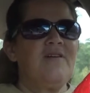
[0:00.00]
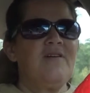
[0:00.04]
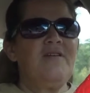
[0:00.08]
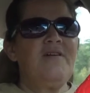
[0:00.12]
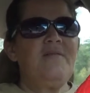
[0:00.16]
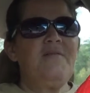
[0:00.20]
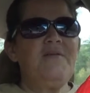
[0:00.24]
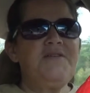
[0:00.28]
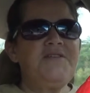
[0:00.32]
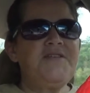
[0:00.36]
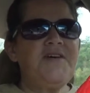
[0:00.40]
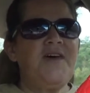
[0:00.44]

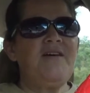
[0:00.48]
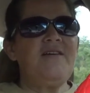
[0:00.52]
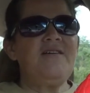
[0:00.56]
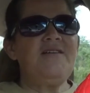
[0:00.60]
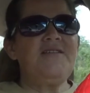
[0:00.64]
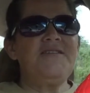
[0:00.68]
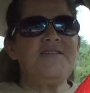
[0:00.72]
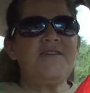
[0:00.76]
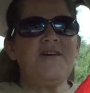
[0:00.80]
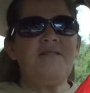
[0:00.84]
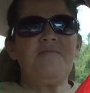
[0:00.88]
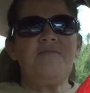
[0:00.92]
Let me tell
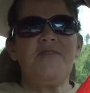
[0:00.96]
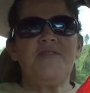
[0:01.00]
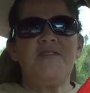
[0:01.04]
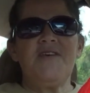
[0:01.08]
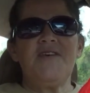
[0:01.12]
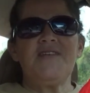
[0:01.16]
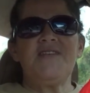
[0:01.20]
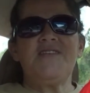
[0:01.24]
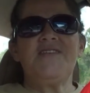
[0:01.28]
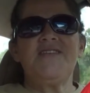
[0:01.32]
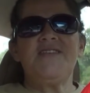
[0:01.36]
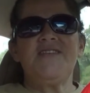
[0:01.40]
you something
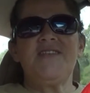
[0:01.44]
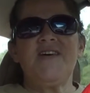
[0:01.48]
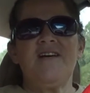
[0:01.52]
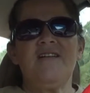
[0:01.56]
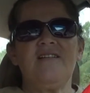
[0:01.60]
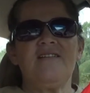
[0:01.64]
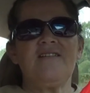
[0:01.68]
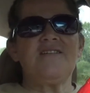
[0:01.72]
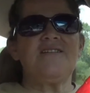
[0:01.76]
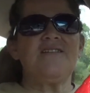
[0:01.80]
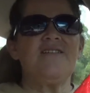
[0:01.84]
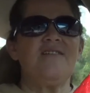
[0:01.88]
that
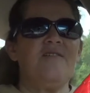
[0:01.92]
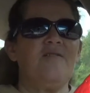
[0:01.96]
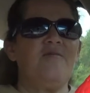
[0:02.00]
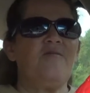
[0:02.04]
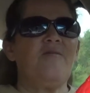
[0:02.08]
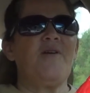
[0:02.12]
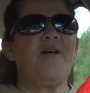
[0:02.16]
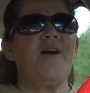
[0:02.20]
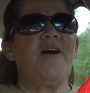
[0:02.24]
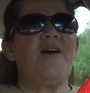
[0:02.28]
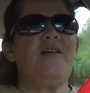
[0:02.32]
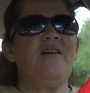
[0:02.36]
sucks though.
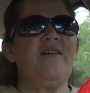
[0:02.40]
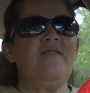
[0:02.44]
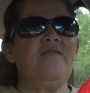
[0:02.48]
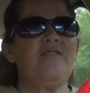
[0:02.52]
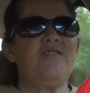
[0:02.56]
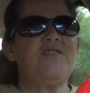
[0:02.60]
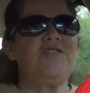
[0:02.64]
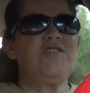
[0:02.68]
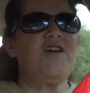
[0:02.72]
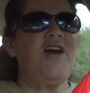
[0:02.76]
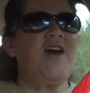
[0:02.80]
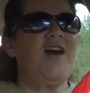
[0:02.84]
When I
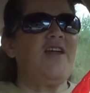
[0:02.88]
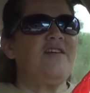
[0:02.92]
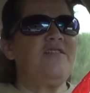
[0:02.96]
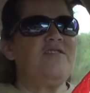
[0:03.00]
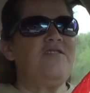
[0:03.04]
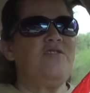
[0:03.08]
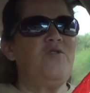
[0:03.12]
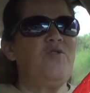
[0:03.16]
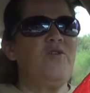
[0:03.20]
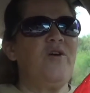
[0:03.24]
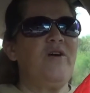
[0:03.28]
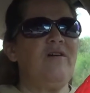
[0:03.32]
lived in
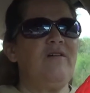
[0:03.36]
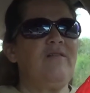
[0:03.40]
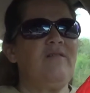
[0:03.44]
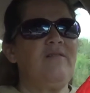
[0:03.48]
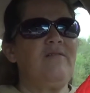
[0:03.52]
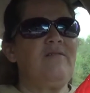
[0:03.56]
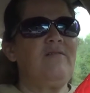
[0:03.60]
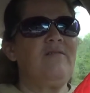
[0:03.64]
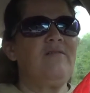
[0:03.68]
Chattanooga,